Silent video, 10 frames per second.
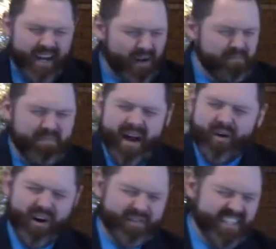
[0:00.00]

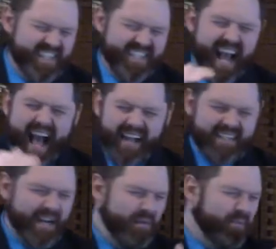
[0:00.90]
amount of
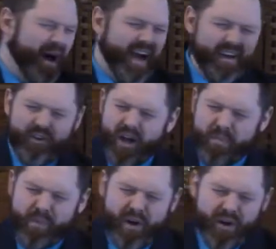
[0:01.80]
stacked pile
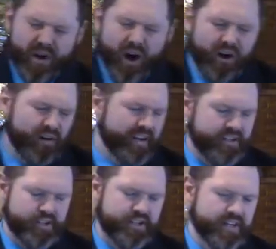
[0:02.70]
up
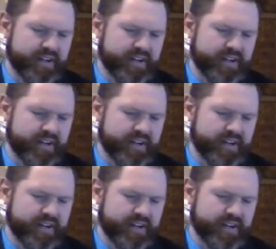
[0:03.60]
carnage.